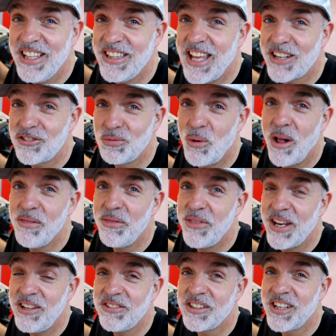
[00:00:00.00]
Next one,
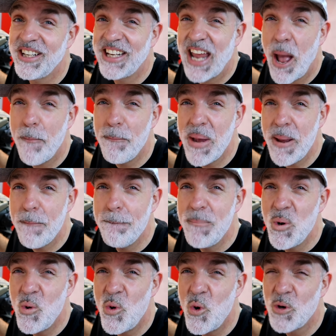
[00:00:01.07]
things are going to get a bit
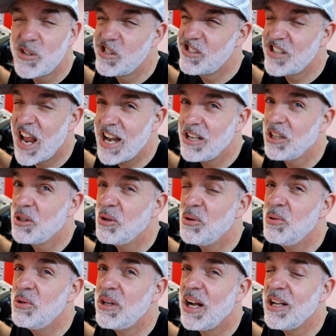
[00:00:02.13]
more
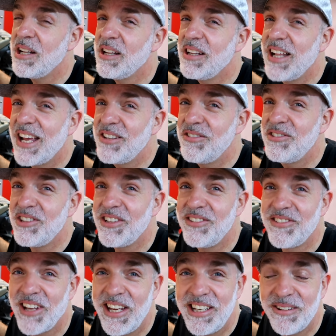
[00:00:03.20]
technical and less
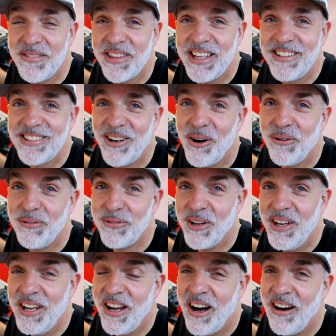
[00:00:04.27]
just taking things off.
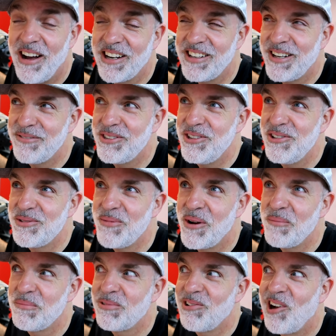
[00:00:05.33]
I'm going to have to use
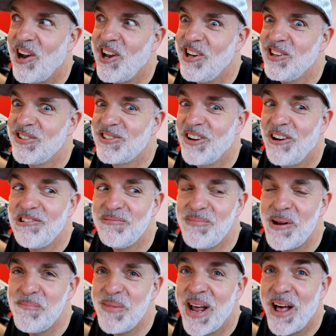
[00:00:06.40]
my brain and try and
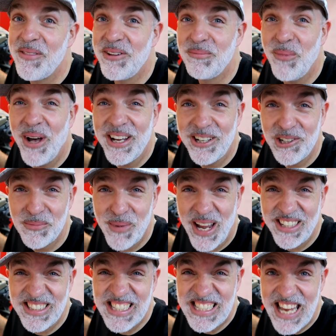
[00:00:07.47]
remember how this bike goes
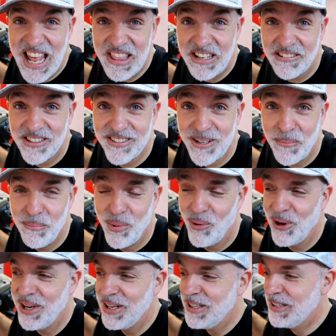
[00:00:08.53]
back together at some
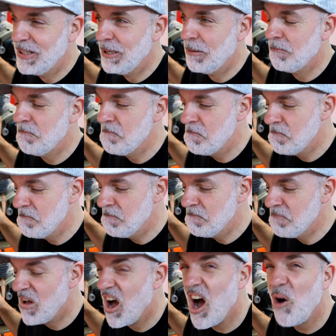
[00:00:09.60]
point. Mm,
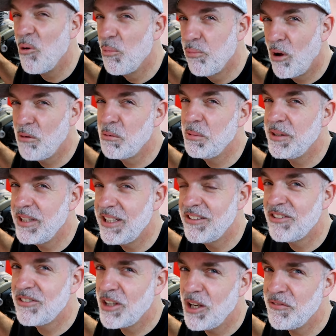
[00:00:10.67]
I will probably
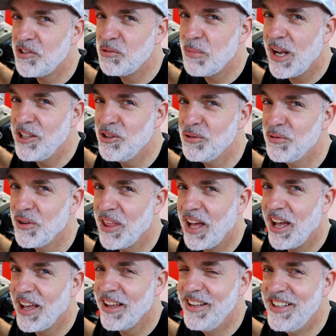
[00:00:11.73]
need the service manual for
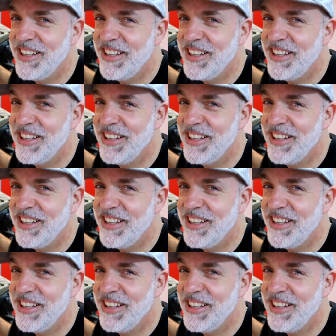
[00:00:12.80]
that.